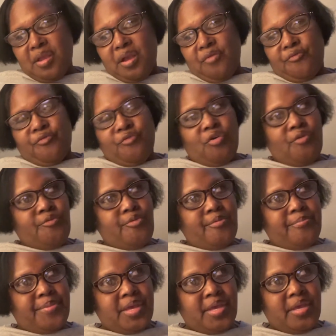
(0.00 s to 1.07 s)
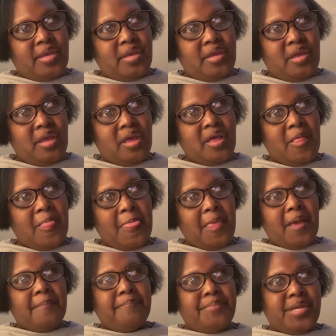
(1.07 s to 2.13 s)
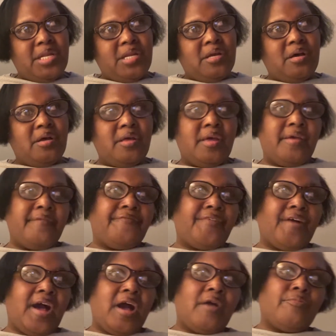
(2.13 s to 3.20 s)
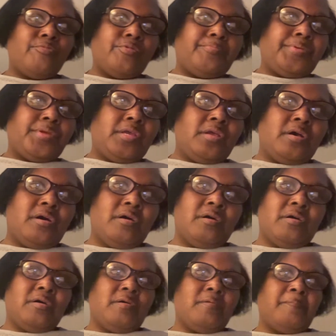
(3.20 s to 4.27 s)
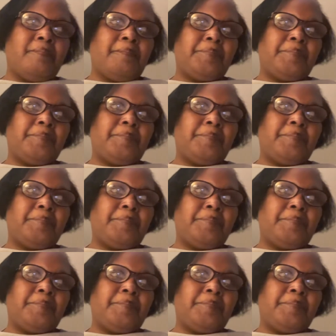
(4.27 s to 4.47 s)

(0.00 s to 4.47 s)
Fourth would be Bila. And five would be, um,